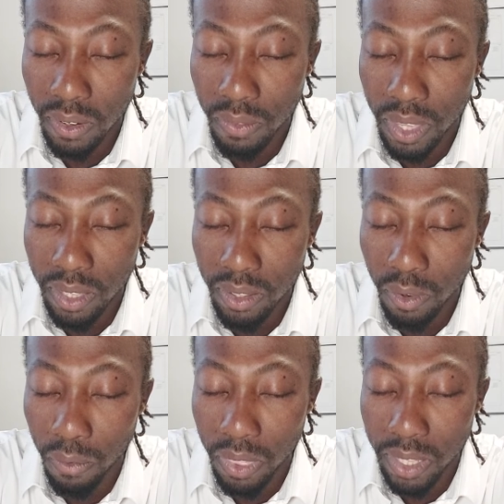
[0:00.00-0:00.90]
of that
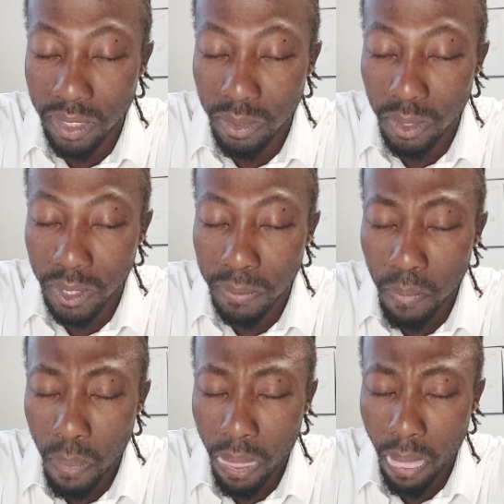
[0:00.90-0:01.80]
of that sort,
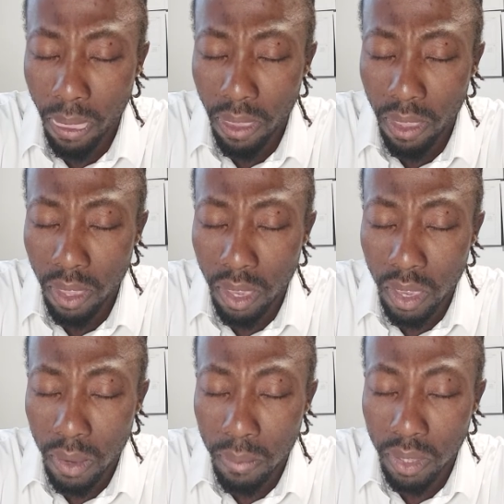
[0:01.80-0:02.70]

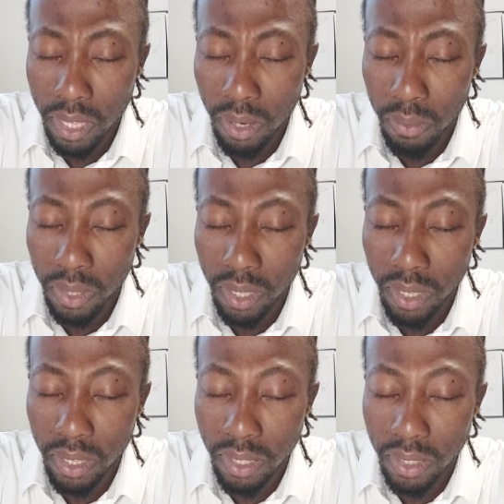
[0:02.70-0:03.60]
but that
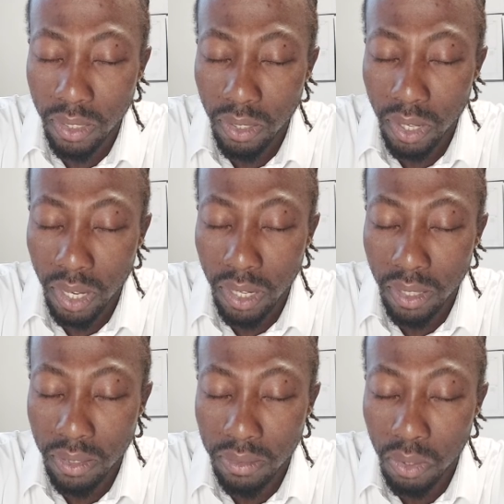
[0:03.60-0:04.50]
we
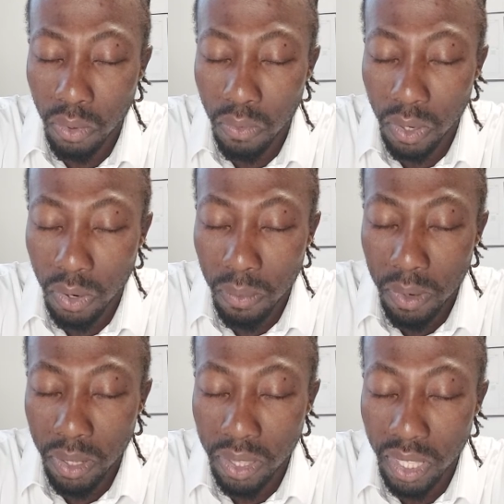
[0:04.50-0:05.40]

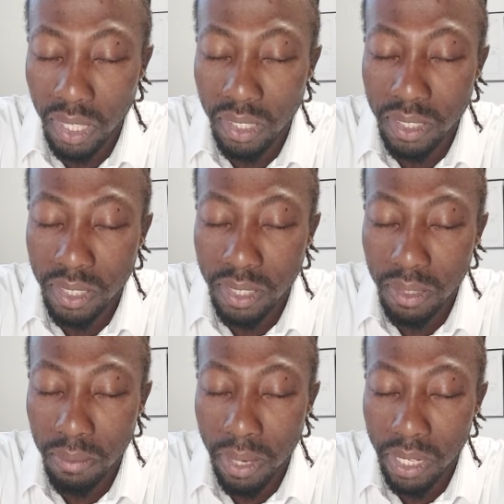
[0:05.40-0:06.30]
overcome all things
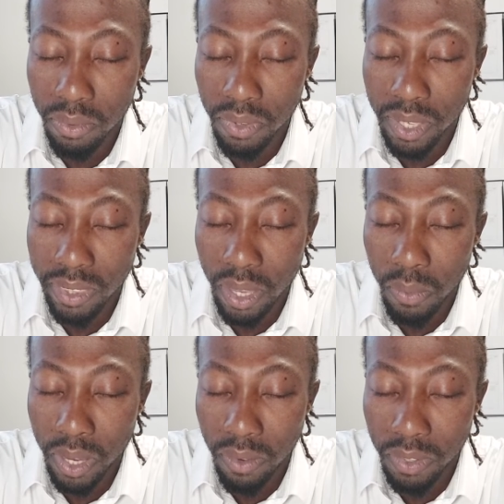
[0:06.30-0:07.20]
by the faith
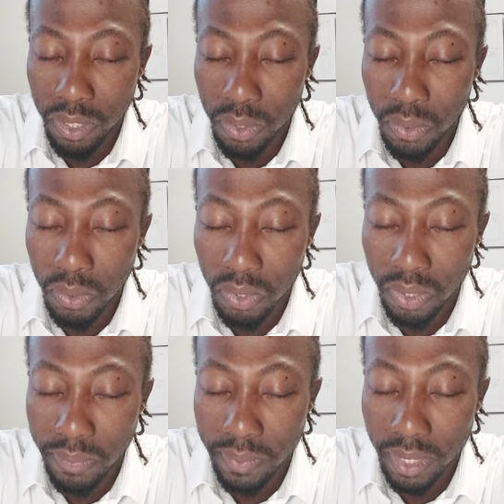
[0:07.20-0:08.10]
that we have in you,
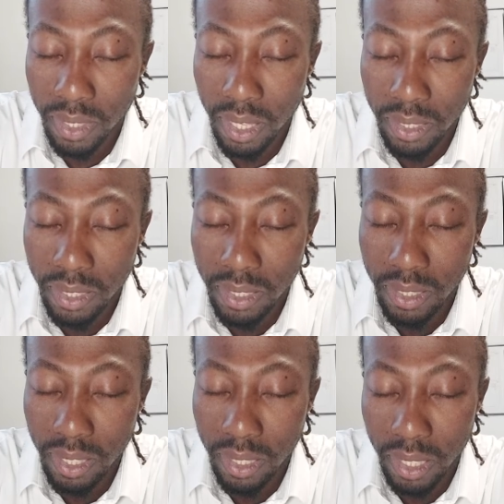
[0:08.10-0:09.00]
that in
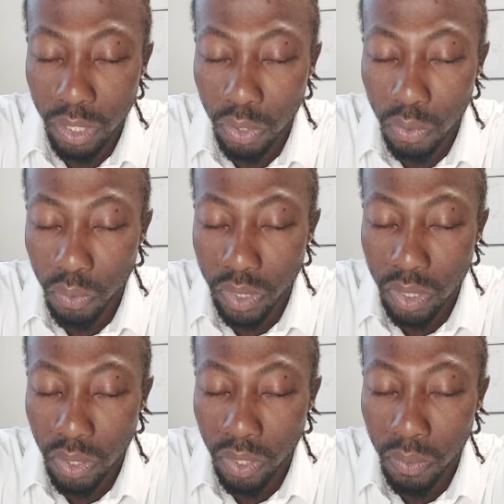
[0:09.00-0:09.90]
the day that you do
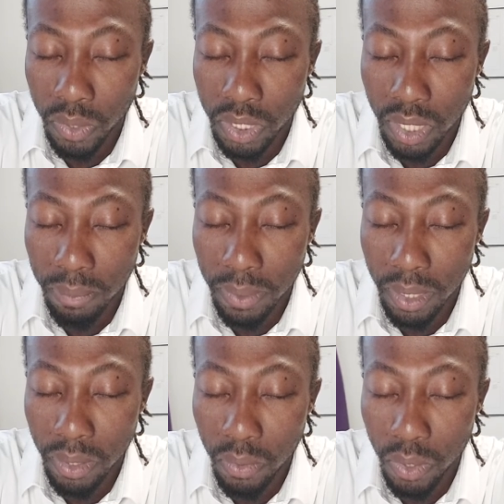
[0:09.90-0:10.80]
return, we shall
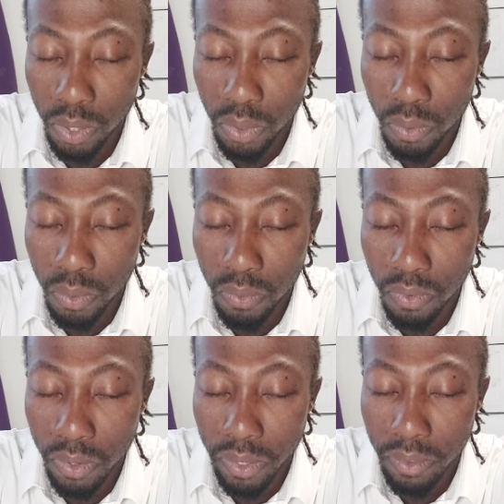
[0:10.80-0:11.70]
be with you
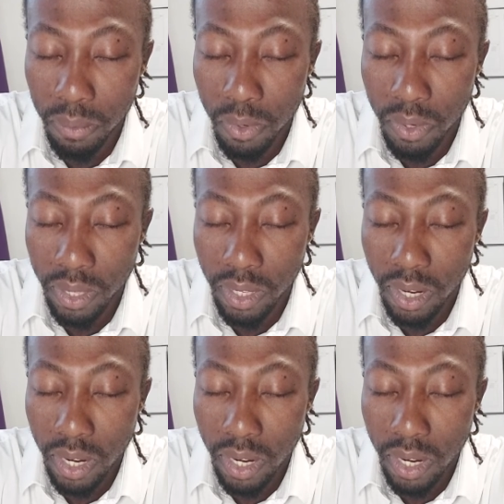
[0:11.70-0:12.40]
forevermore.